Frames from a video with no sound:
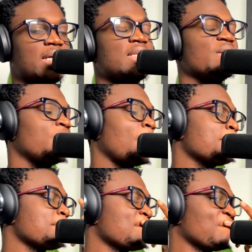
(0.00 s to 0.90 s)
by Caleb.
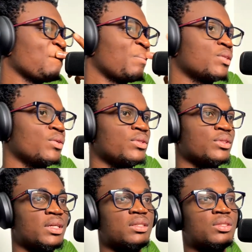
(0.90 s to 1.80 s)
So
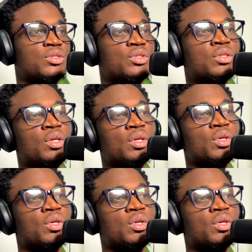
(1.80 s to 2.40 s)
this